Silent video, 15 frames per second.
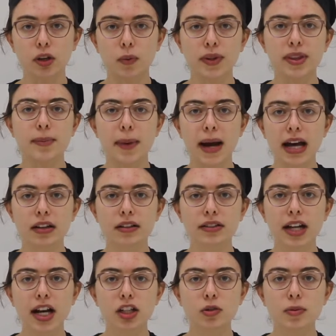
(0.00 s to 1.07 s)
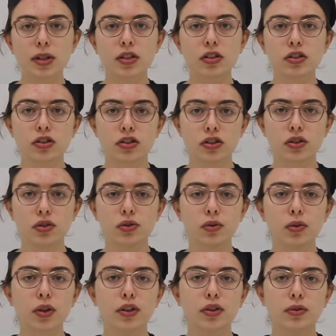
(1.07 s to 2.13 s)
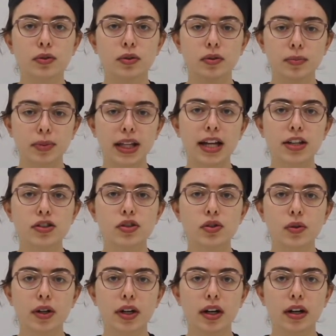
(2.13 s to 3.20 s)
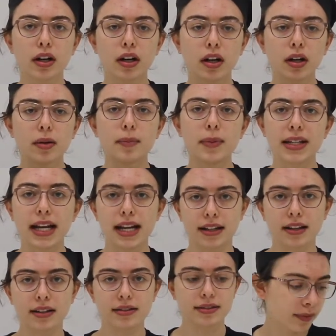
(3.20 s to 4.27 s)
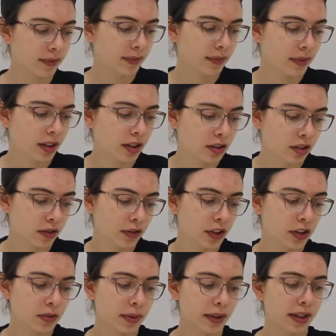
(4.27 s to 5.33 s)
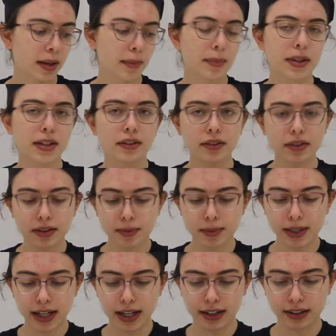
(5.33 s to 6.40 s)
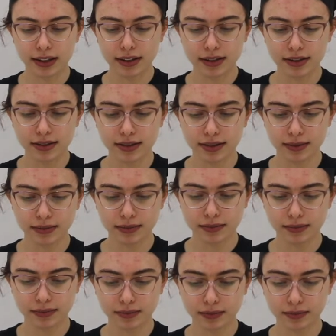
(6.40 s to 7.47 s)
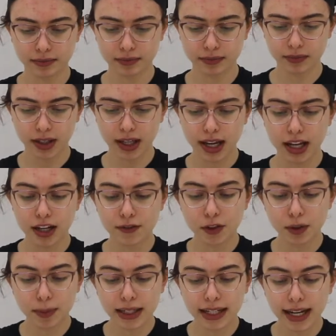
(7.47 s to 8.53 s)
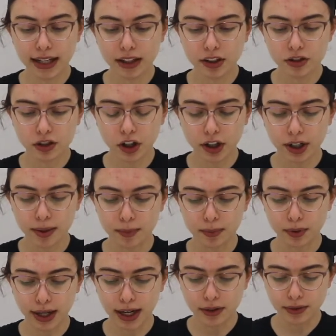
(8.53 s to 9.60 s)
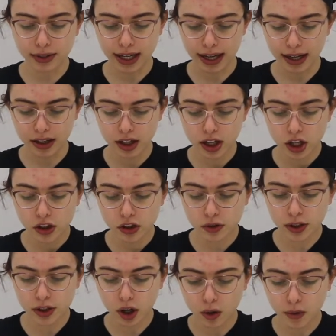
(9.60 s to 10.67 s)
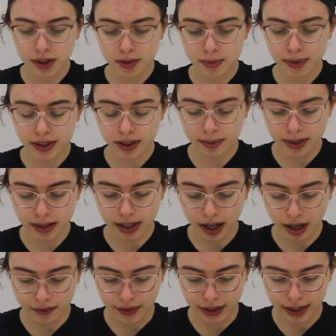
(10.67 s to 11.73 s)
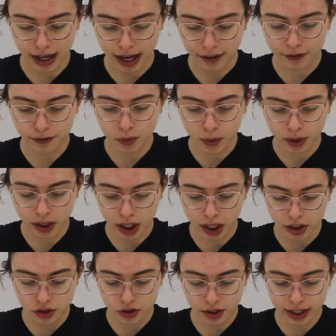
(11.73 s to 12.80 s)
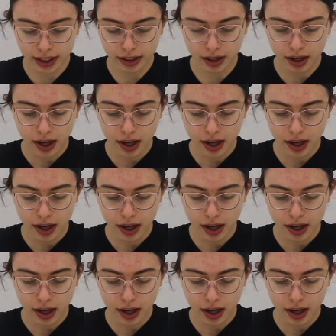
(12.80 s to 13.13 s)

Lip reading: with a paddle attachment to blend your bananas. So first we're going to peel the bananas, and if your bananas aren't brown yet, you can always put them in the oven at 400